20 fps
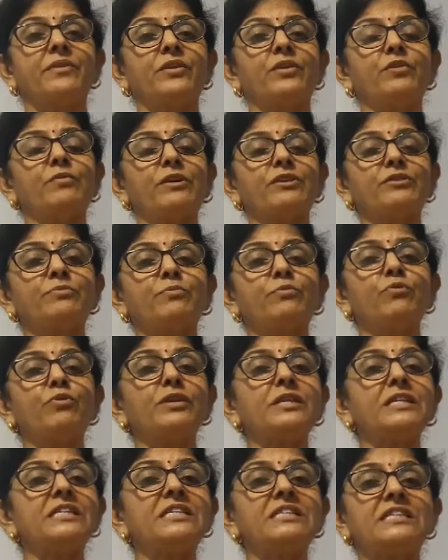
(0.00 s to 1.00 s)
He was more
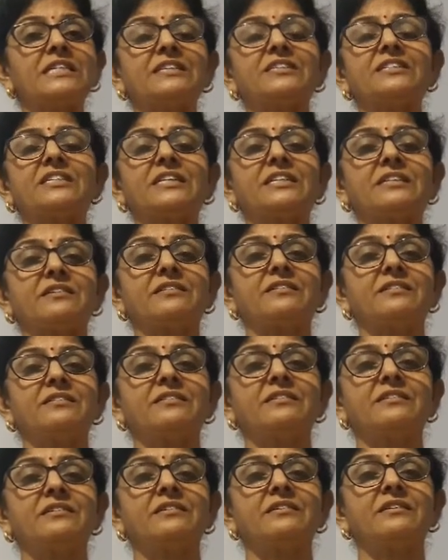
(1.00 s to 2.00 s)
interested
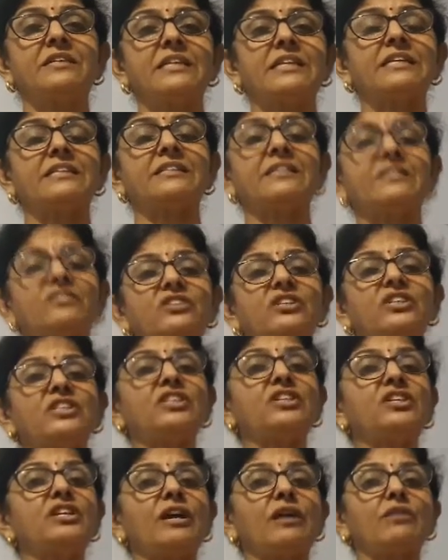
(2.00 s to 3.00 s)
in the
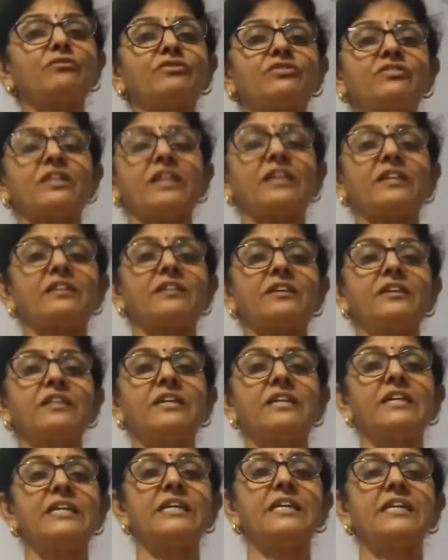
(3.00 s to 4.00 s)
scenery outside,
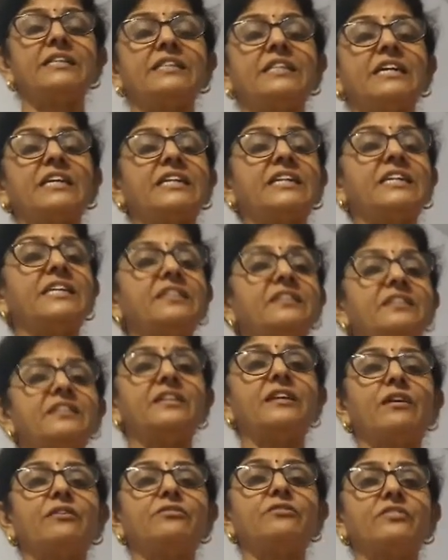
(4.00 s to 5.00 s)
in the greenery
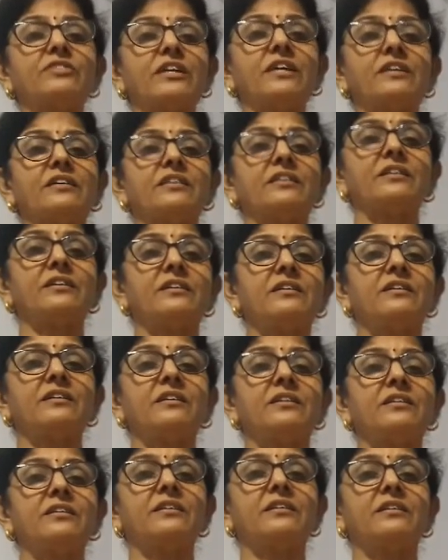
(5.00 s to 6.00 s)
outside,
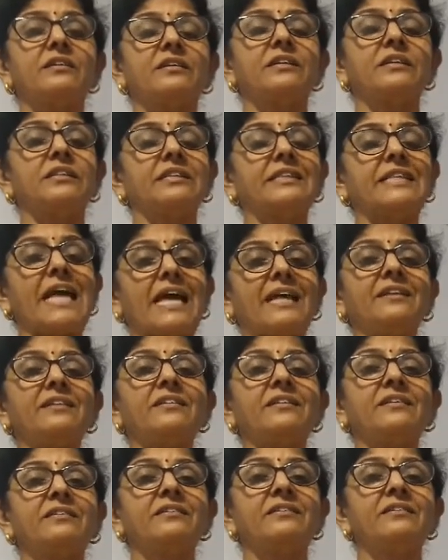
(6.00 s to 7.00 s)
than
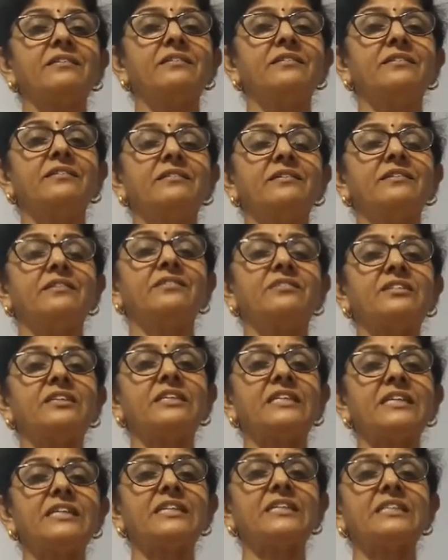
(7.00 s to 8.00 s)

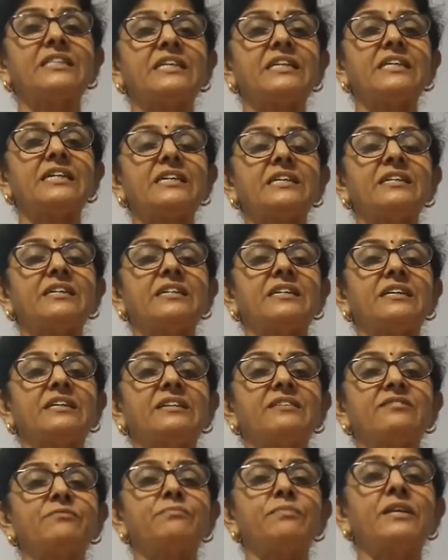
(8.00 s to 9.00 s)
sitting in the
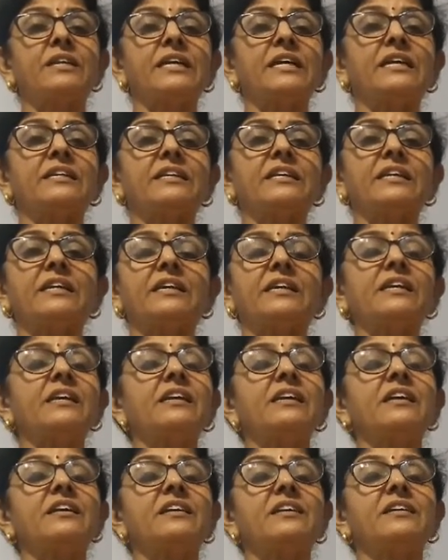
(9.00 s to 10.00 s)
dismal and dingy
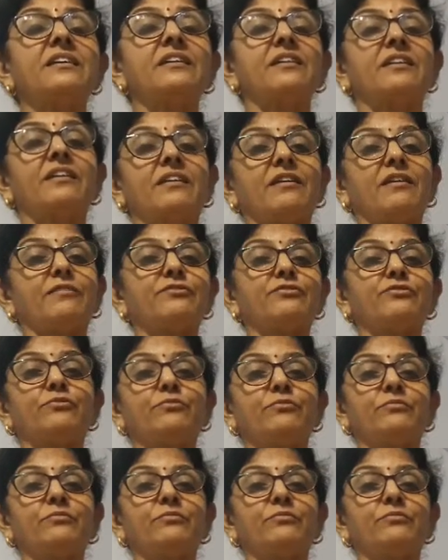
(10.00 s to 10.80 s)
classroom.